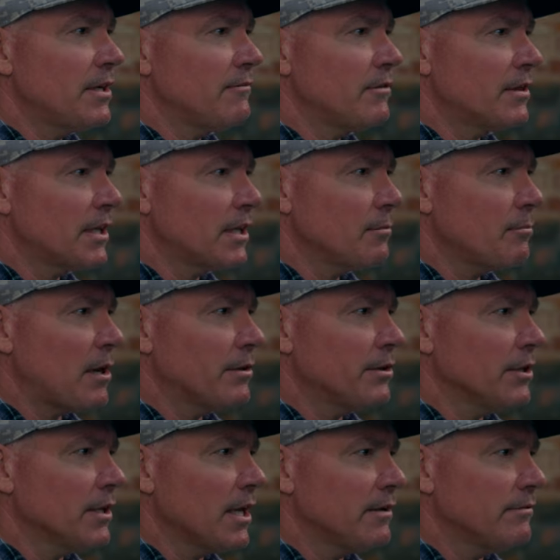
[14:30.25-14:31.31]
you never think about
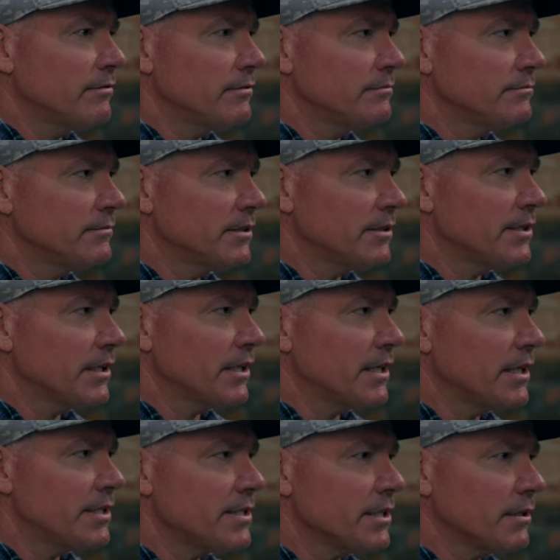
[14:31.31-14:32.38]
in your life until
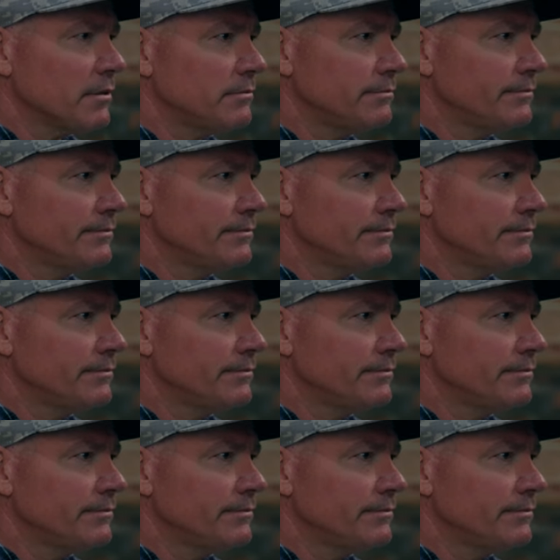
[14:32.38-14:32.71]
it hits you.